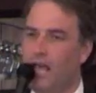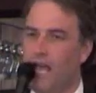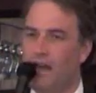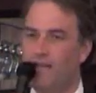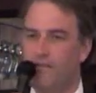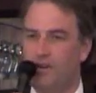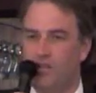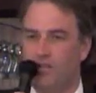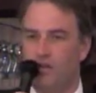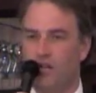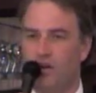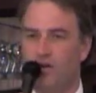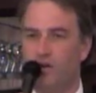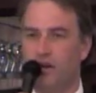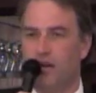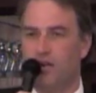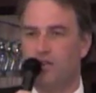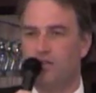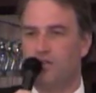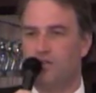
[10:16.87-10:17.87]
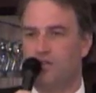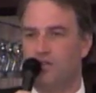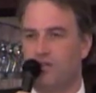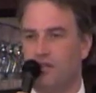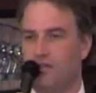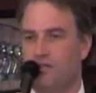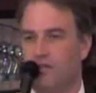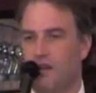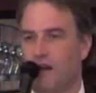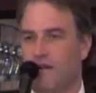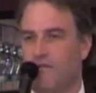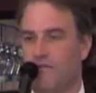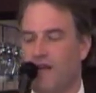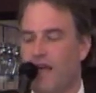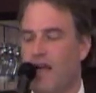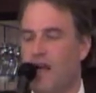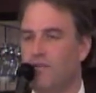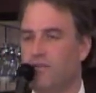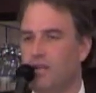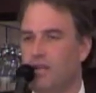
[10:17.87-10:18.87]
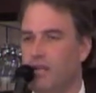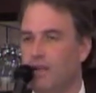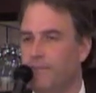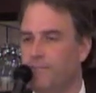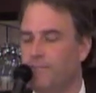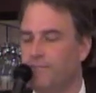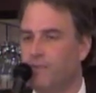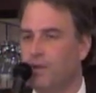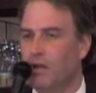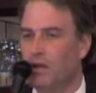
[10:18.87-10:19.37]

every generation since our founding,